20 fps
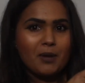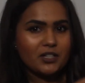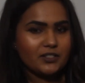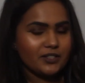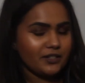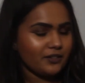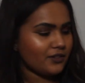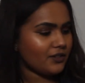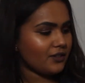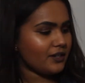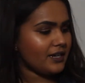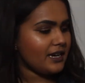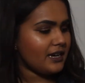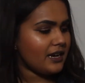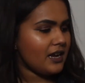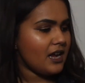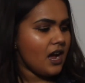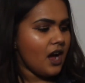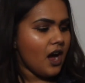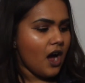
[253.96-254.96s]
buttons on
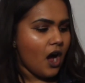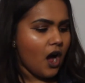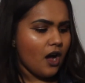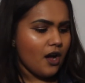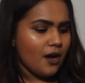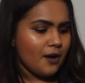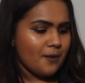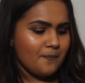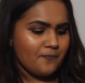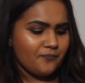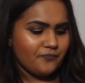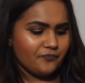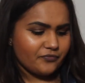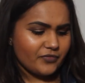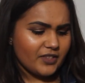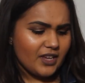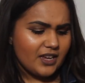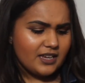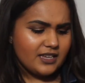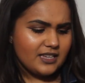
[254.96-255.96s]
it.
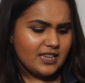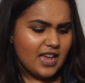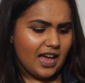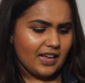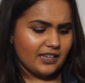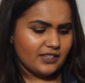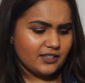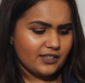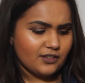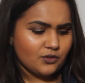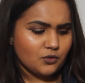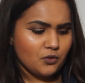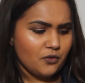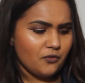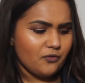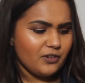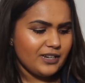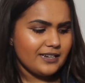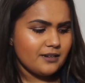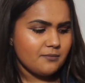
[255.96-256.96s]
Yeah, it's a sort
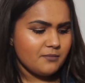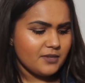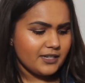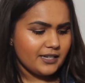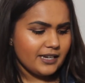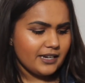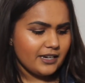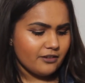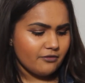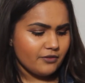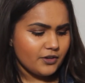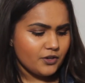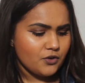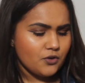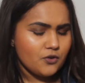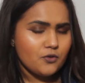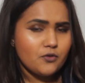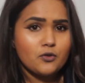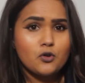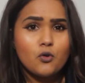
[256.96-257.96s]
of linen
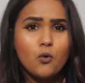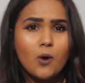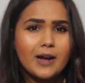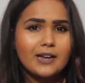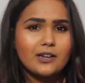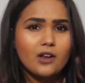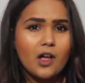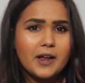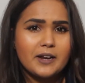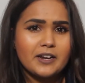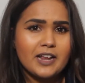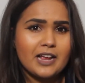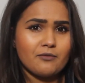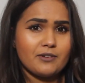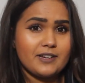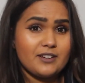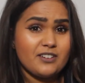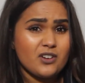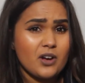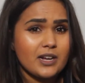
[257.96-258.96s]
material, quite light and
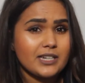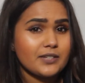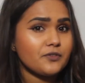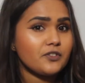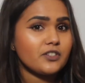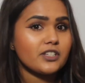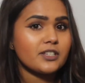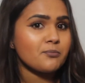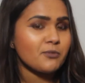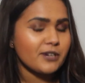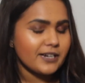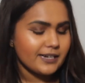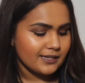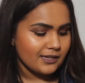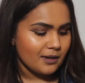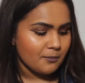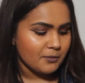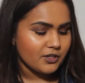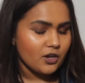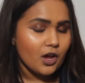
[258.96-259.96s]
airy, nice for the spring,
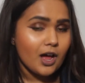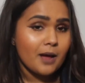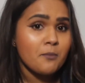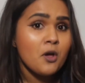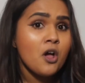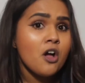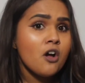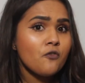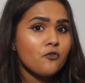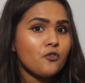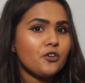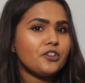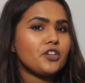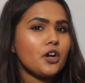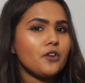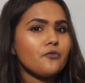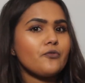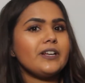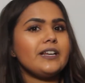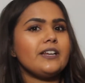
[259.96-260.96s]
summertime. Thought it'd
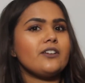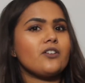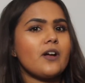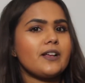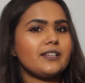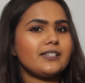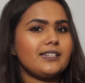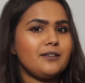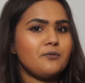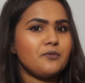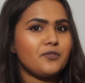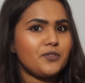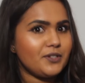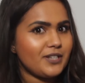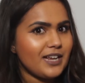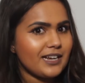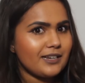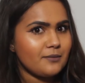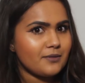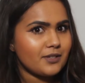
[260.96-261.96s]
go really nicely with the
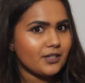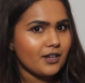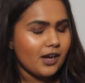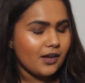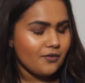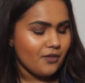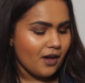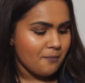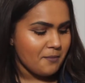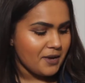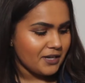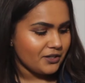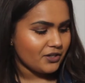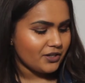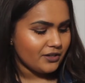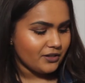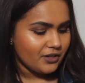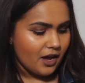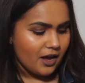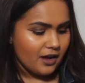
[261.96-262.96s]
denim skirt that I
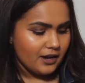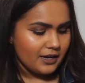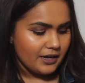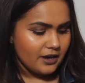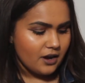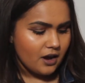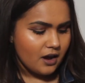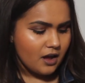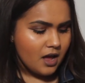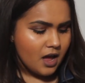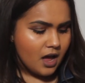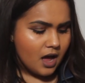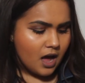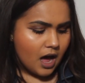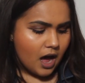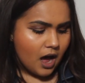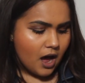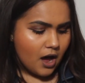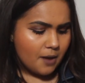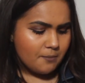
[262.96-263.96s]
mentioned earlier.
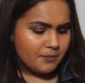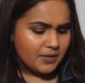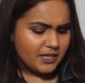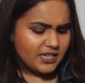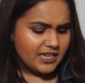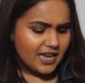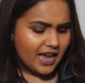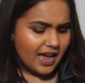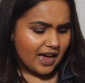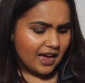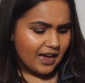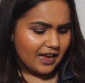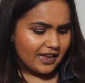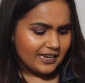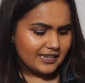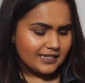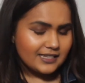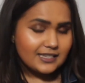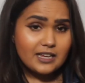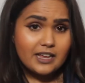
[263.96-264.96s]
Yeah,
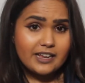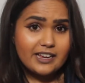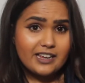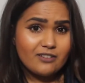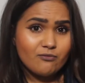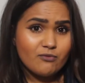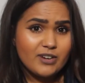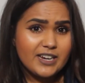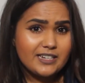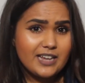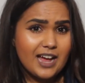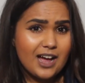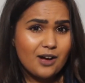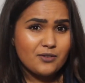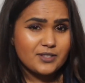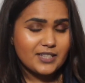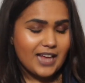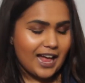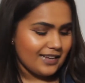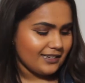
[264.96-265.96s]
it's
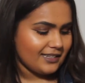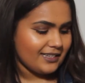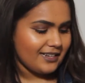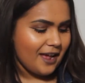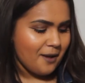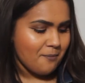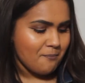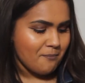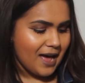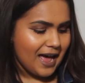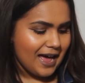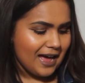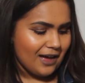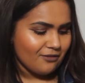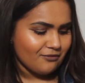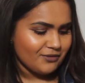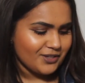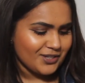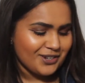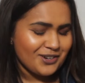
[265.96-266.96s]
retails at
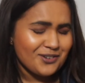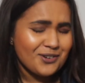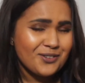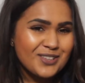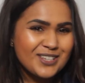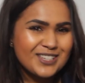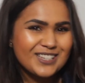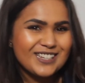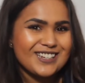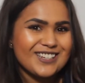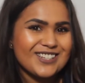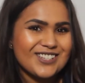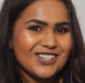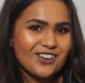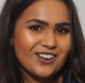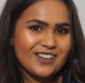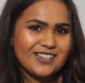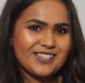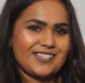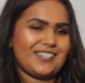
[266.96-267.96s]
£10, and I got this in a
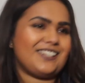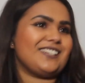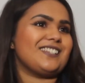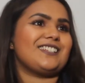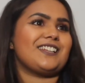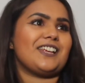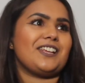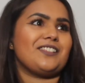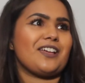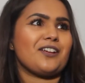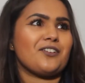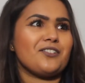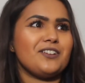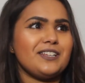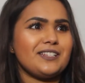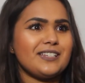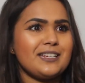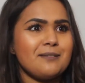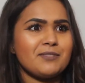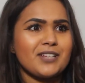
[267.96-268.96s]
size 16. They
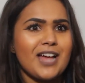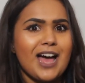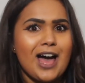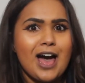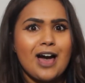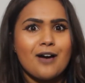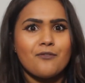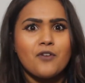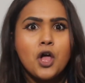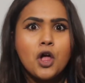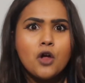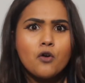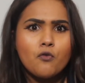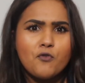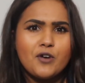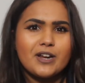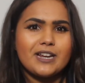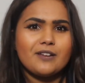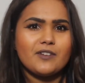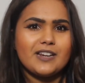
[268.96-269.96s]
only seem to have
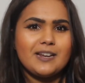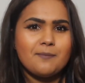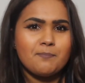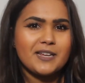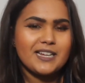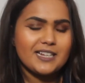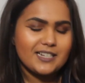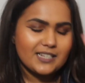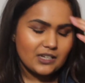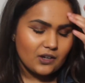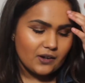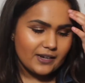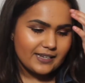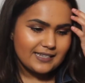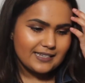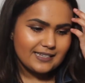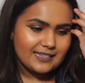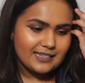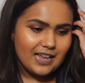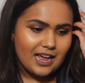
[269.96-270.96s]
really big
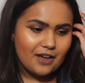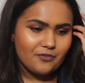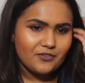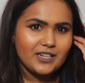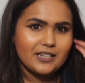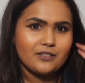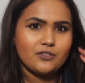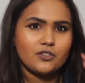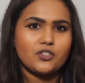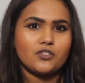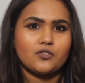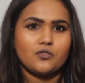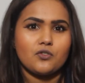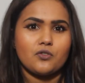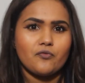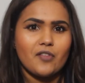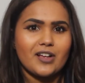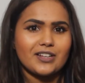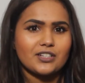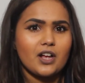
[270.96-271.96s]
sizes left in the store,
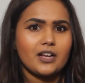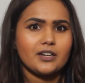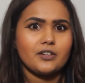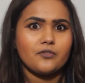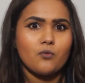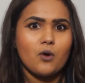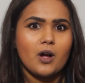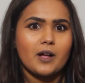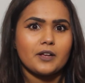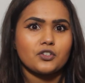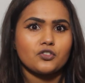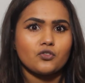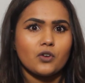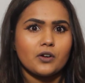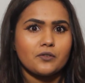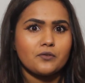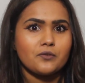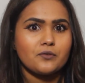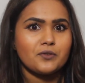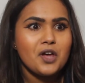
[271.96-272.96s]
and that's kind of why I
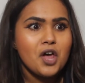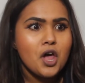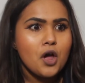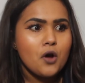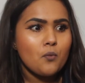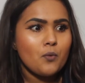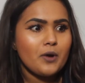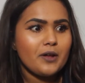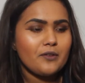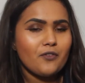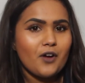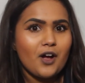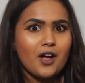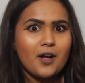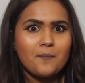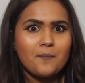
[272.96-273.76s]
struggled with